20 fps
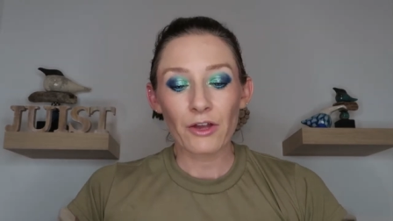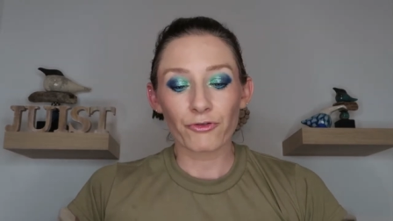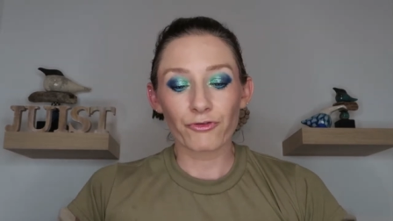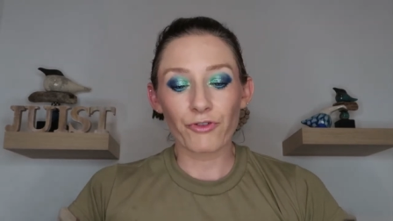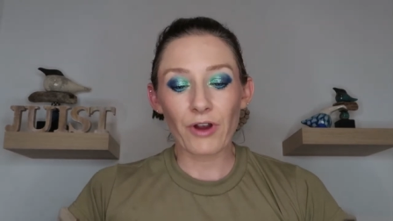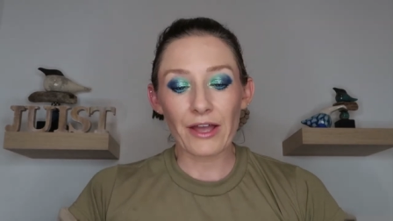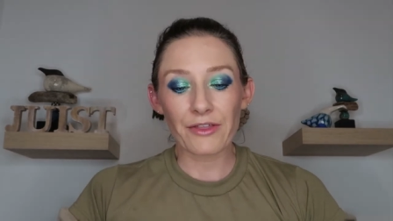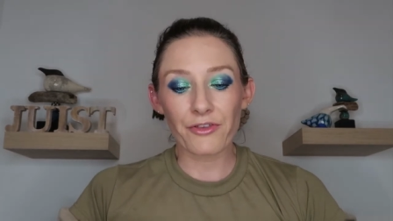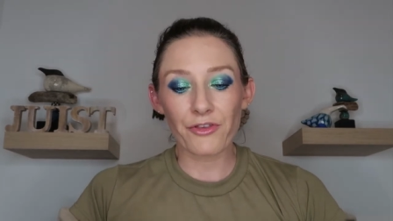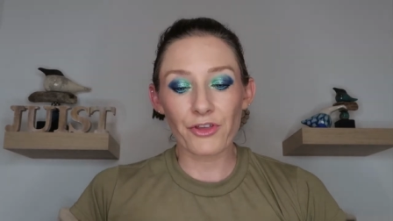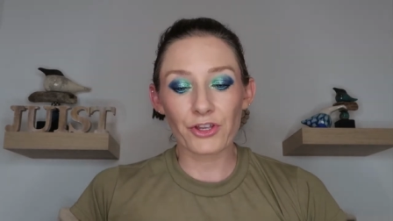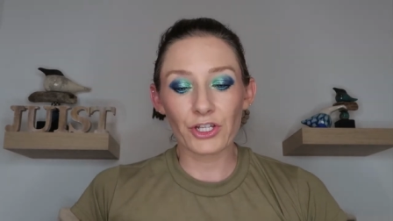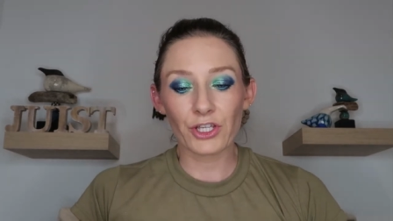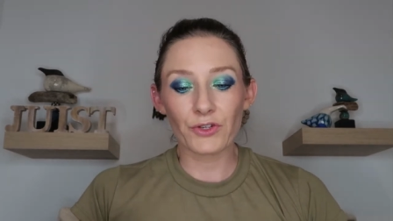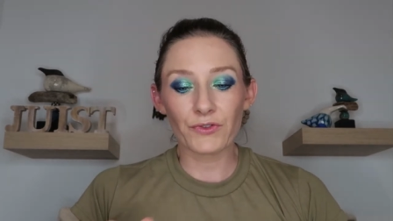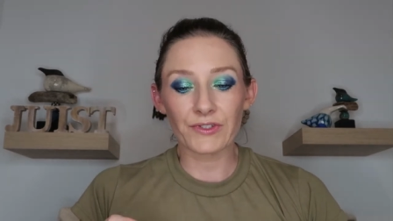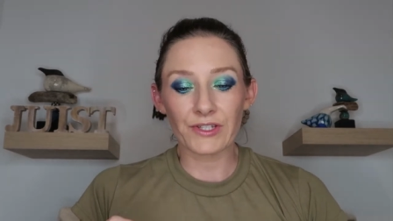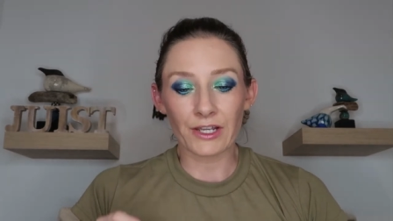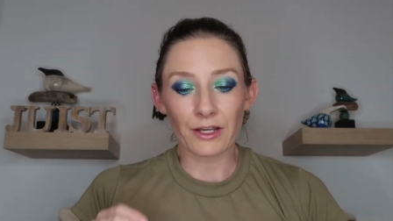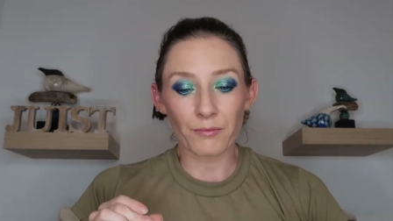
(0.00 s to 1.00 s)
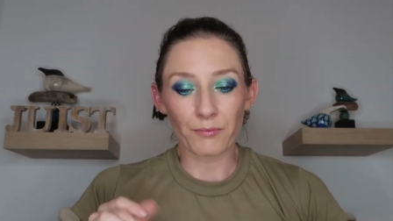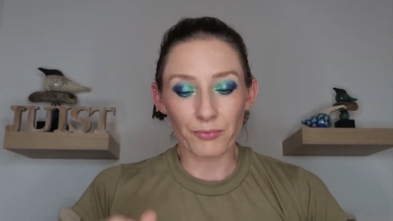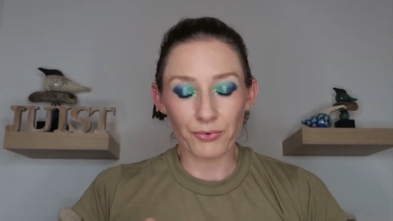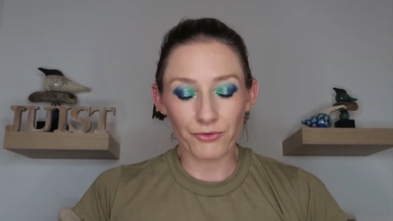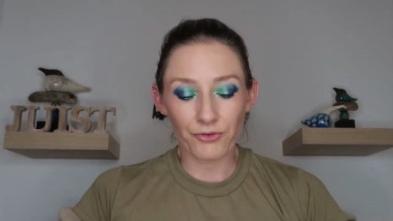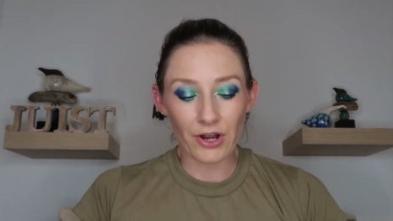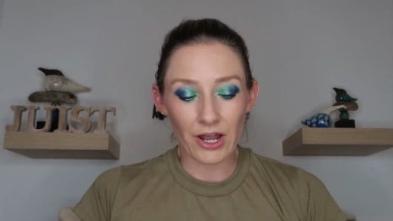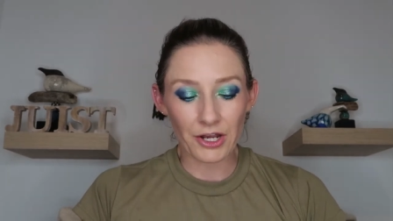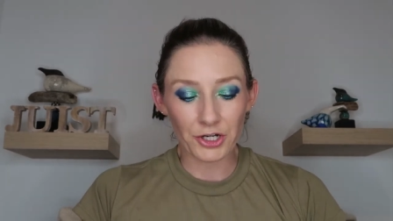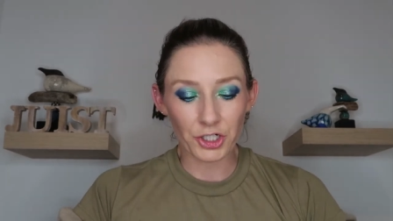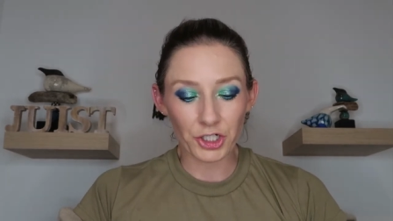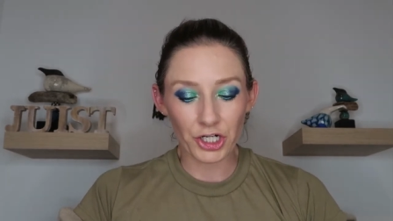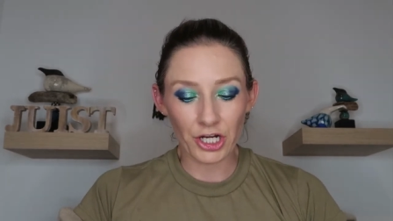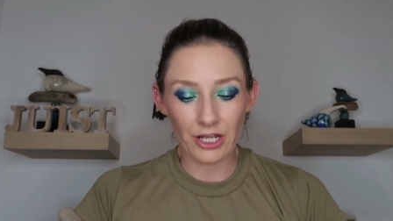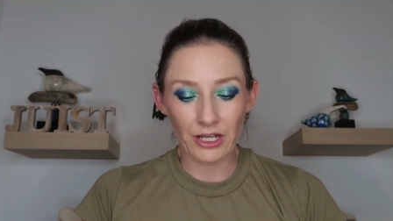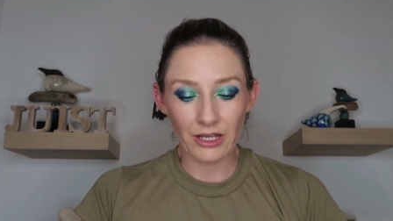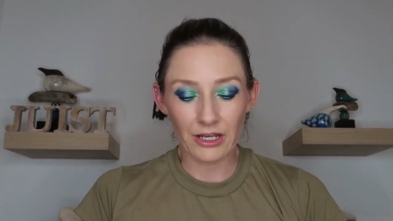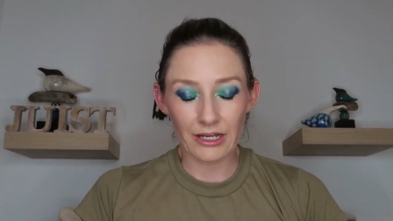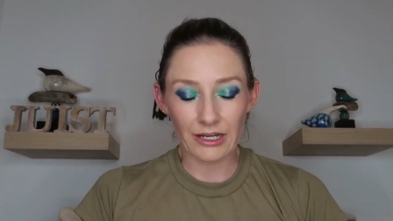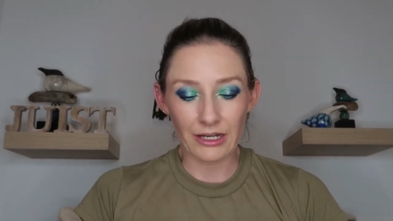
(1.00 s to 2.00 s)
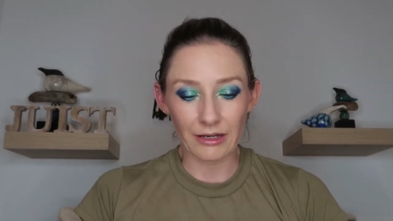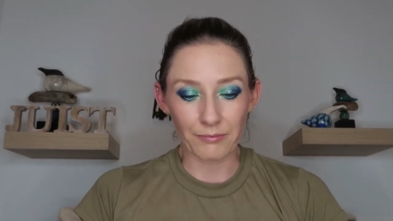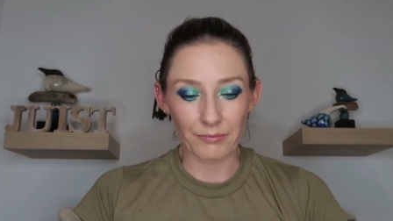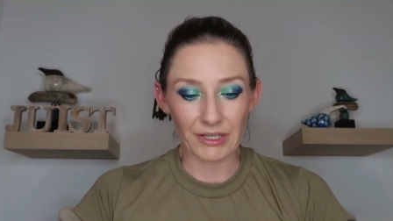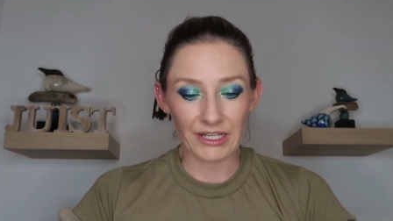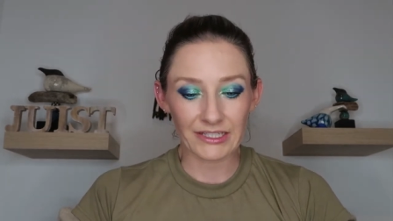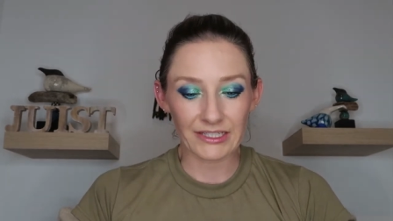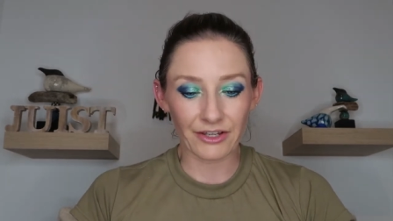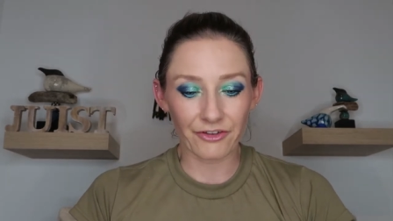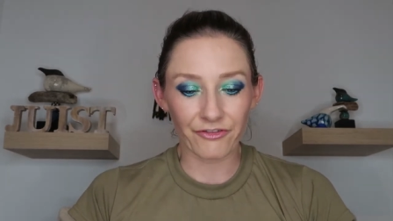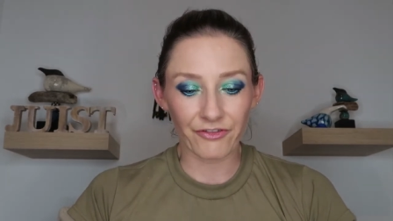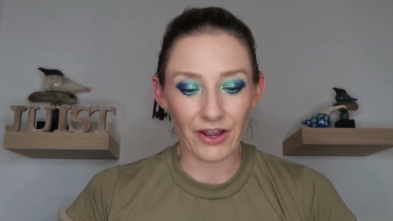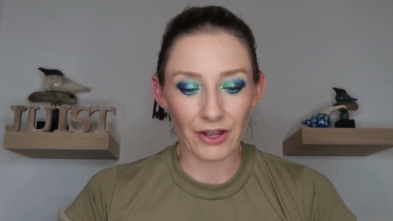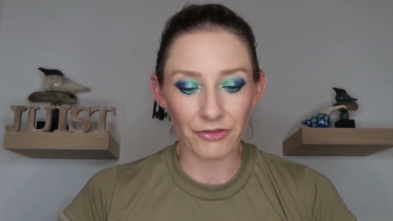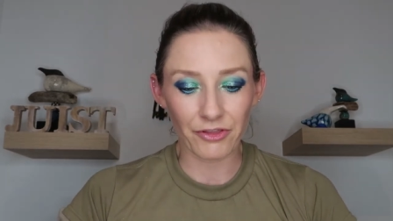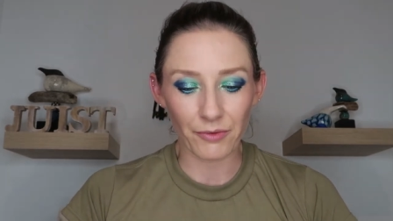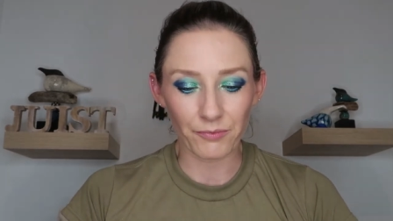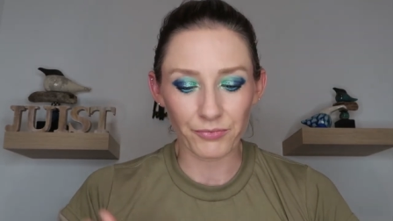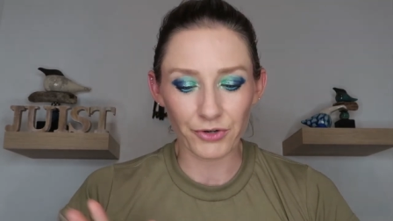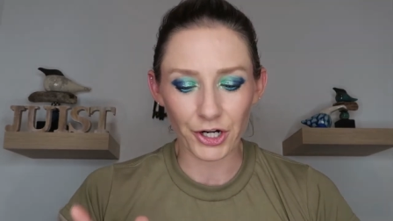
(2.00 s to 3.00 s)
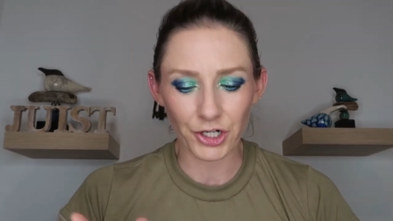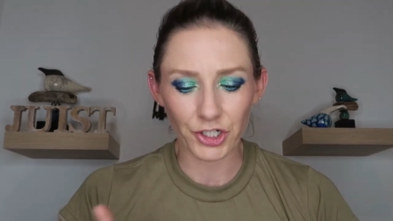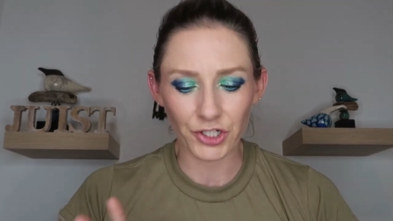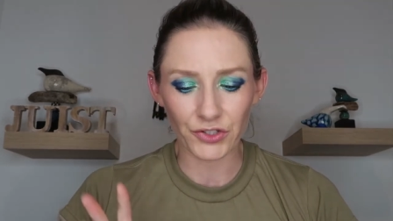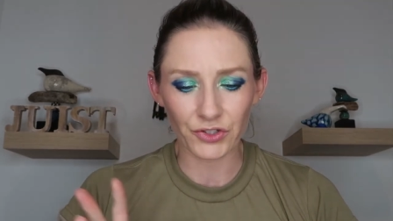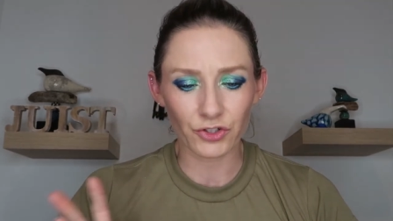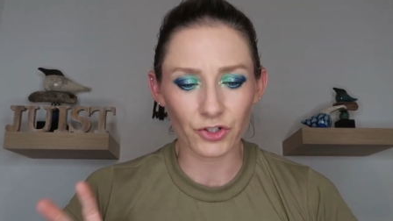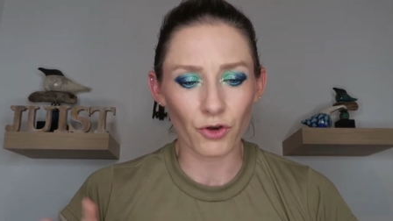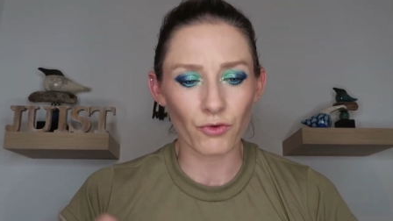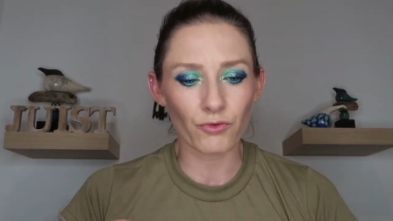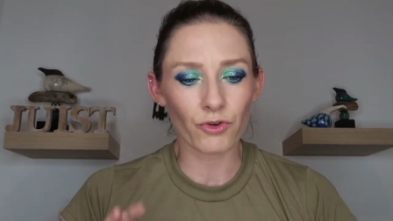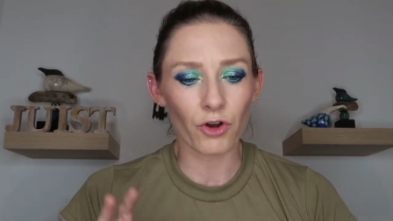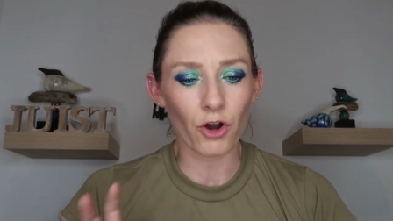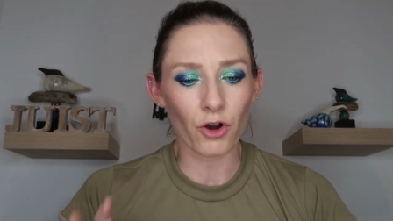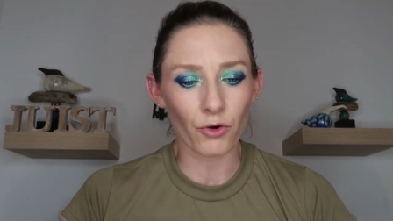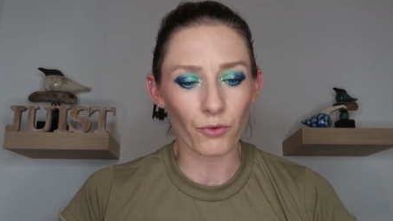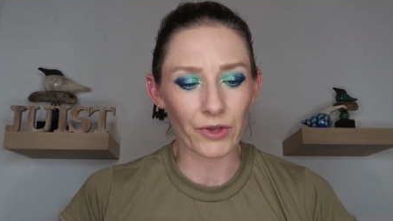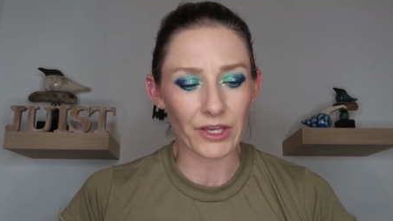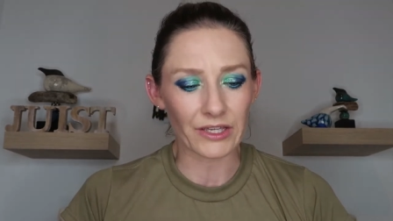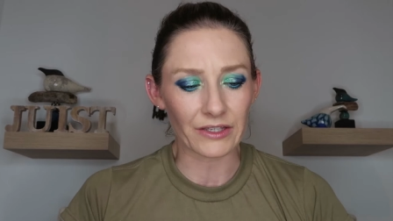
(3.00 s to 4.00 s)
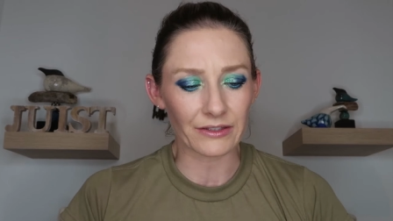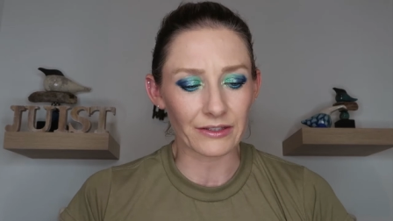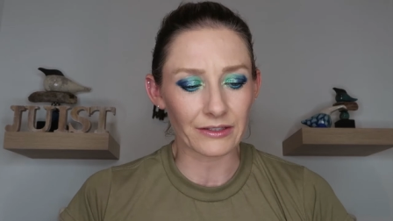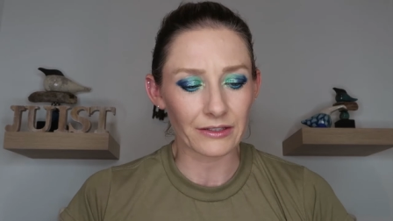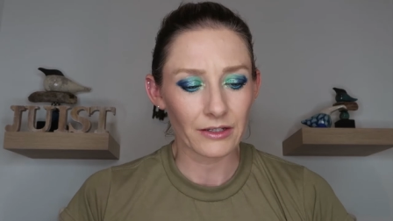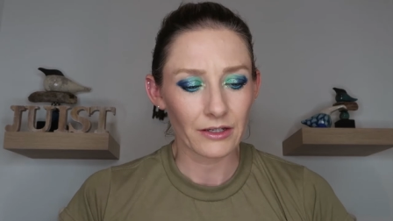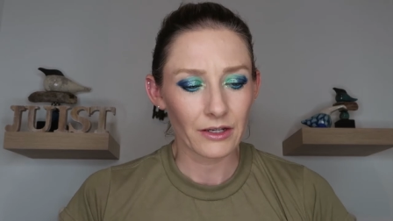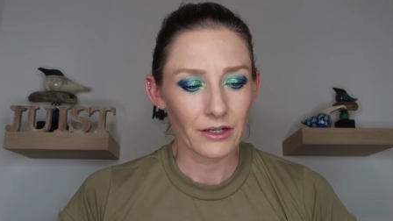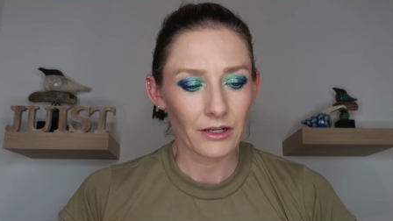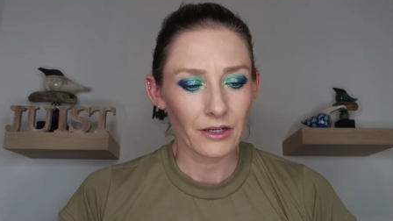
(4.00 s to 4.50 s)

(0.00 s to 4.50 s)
rather than using a brush um, because I've found that brushes don't always